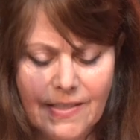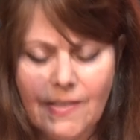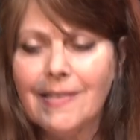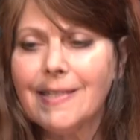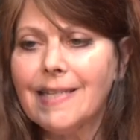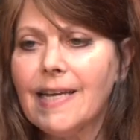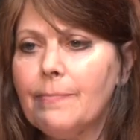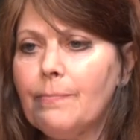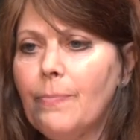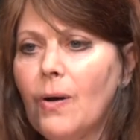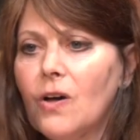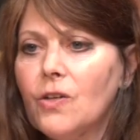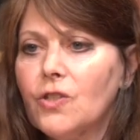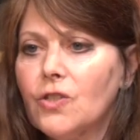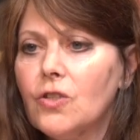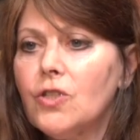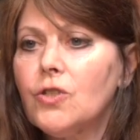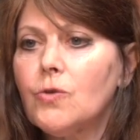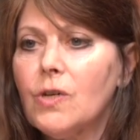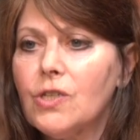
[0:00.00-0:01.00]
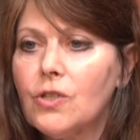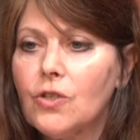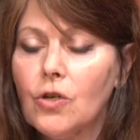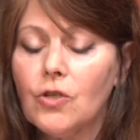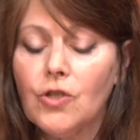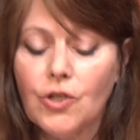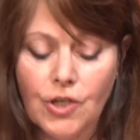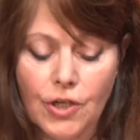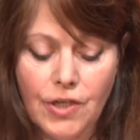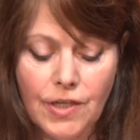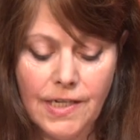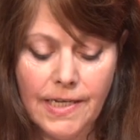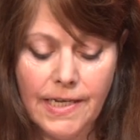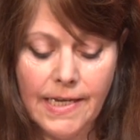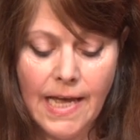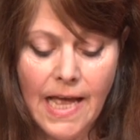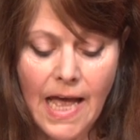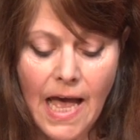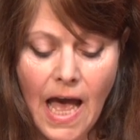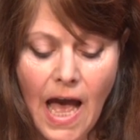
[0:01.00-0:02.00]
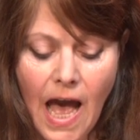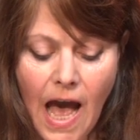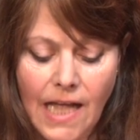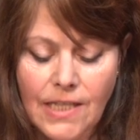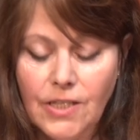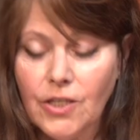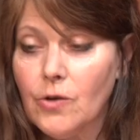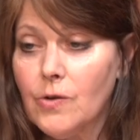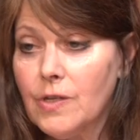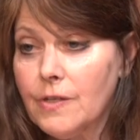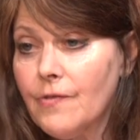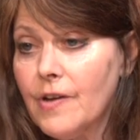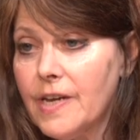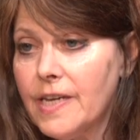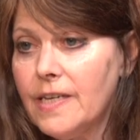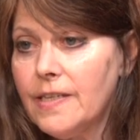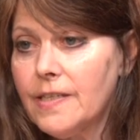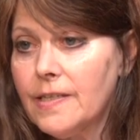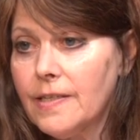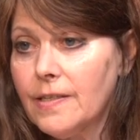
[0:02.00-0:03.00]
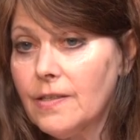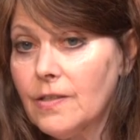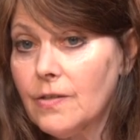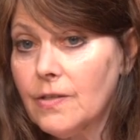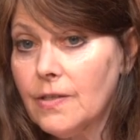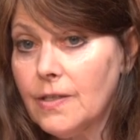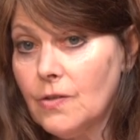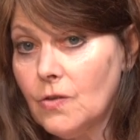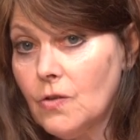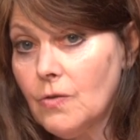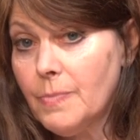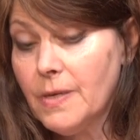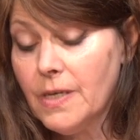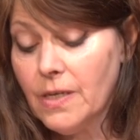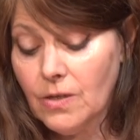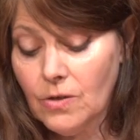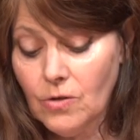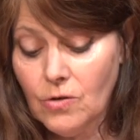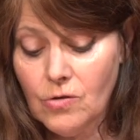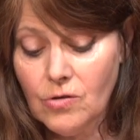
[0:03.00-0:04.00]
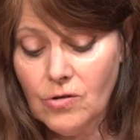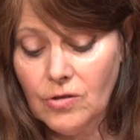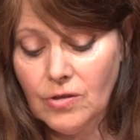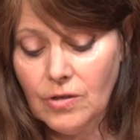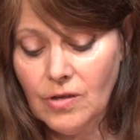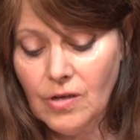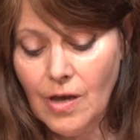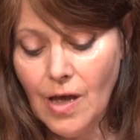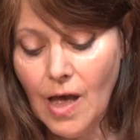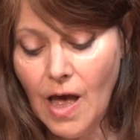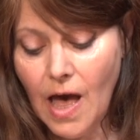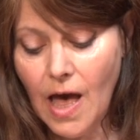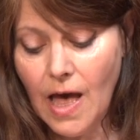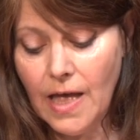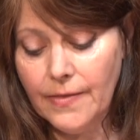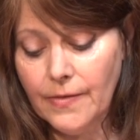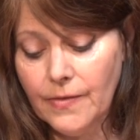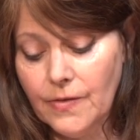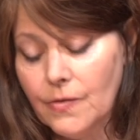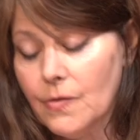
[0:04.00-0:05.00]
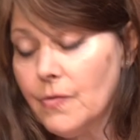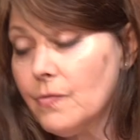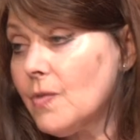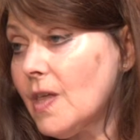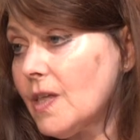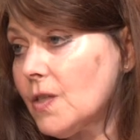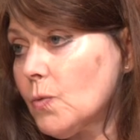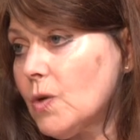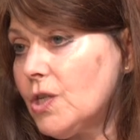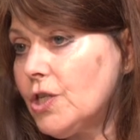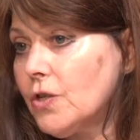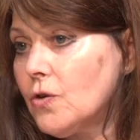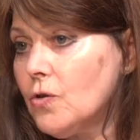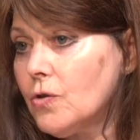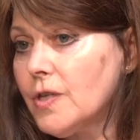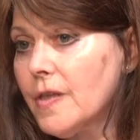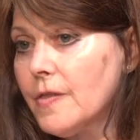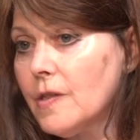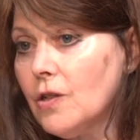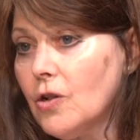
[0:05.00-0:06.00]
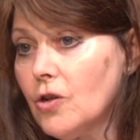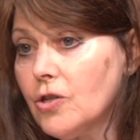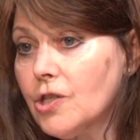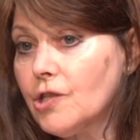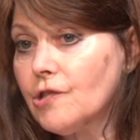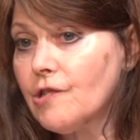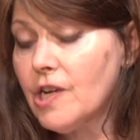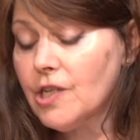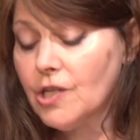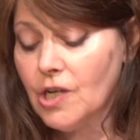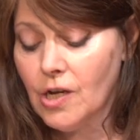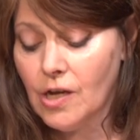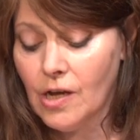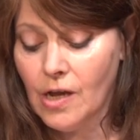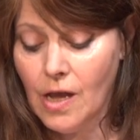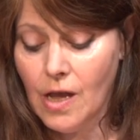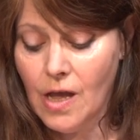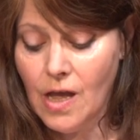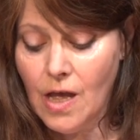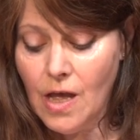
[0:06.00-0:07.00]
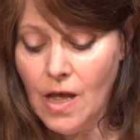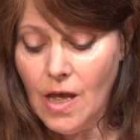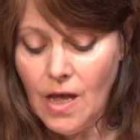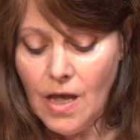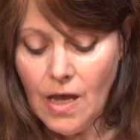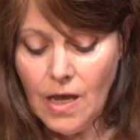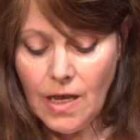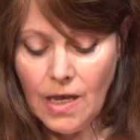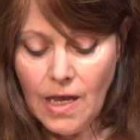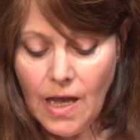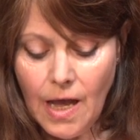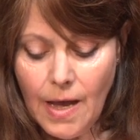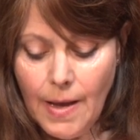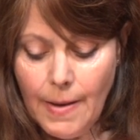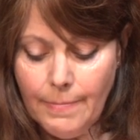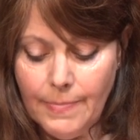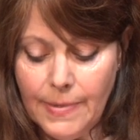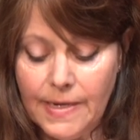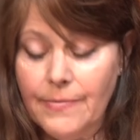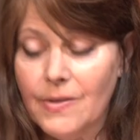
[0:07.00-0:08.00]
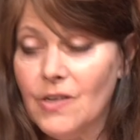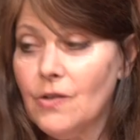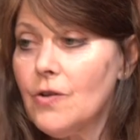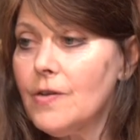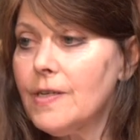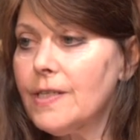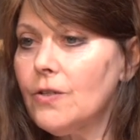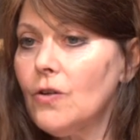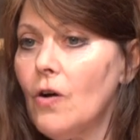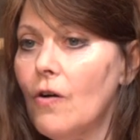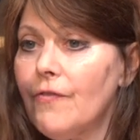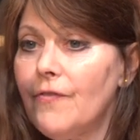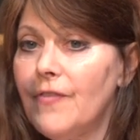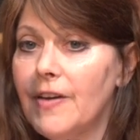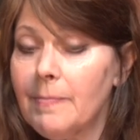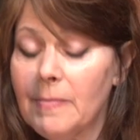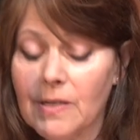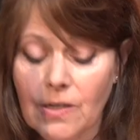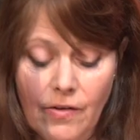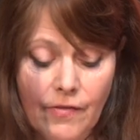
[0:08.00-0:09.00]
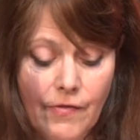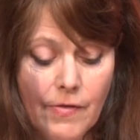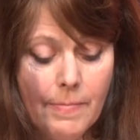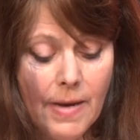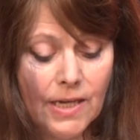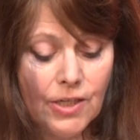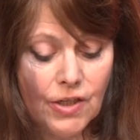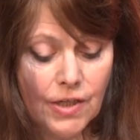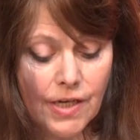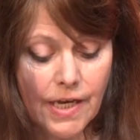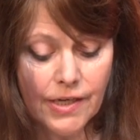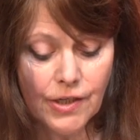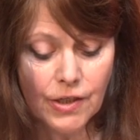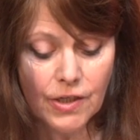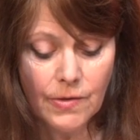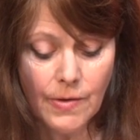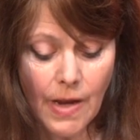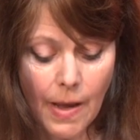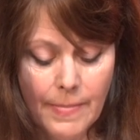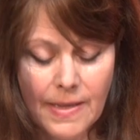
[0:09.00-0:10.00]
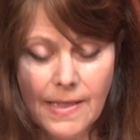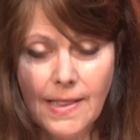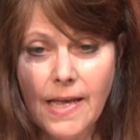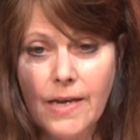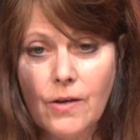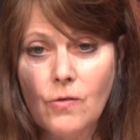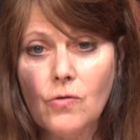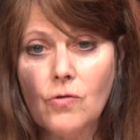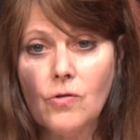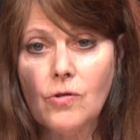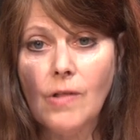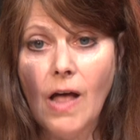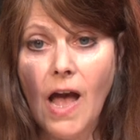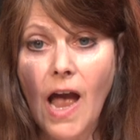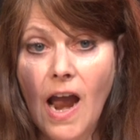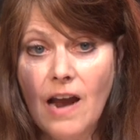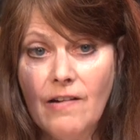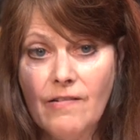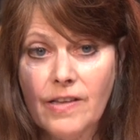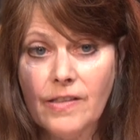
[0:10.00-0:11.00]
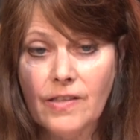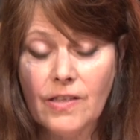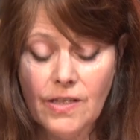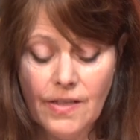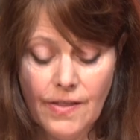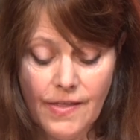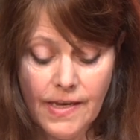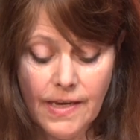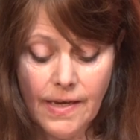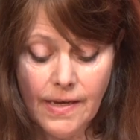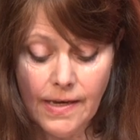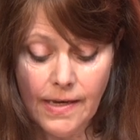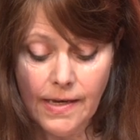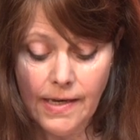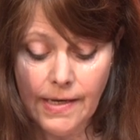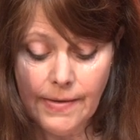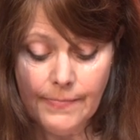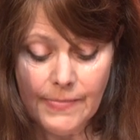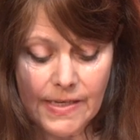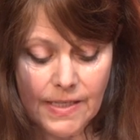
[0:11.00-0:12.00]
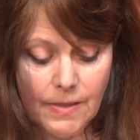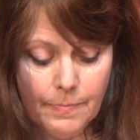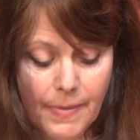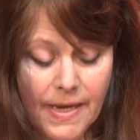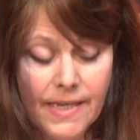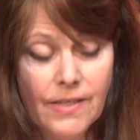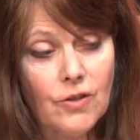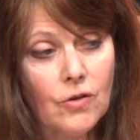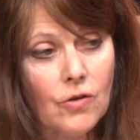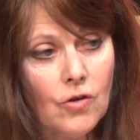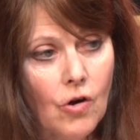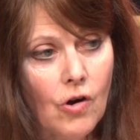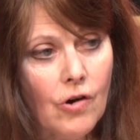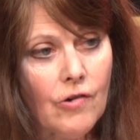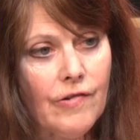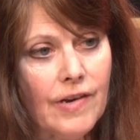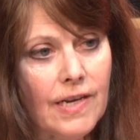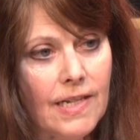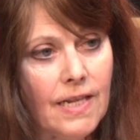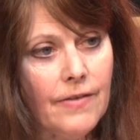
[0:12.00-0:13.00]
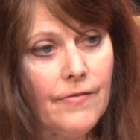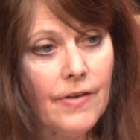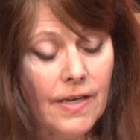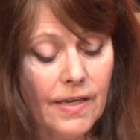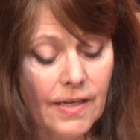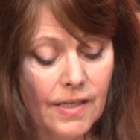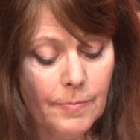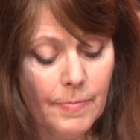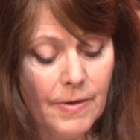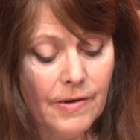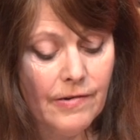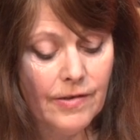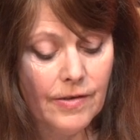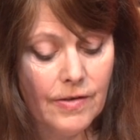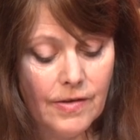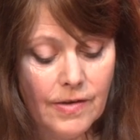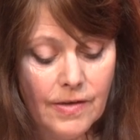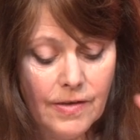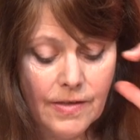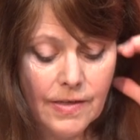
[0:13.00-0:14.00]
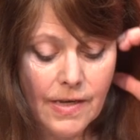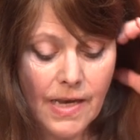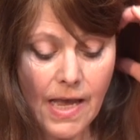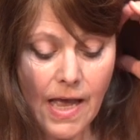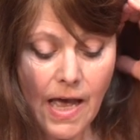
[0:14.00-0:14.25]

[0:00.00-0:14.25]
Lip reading: doesn't get passed on to us consciously, and so it's very easy to be ignored, and that's why she calls it the lost treasure. But, it's not a figment of imagination. I mean, like all Arendt's thinking, it's based on concrete living experiences,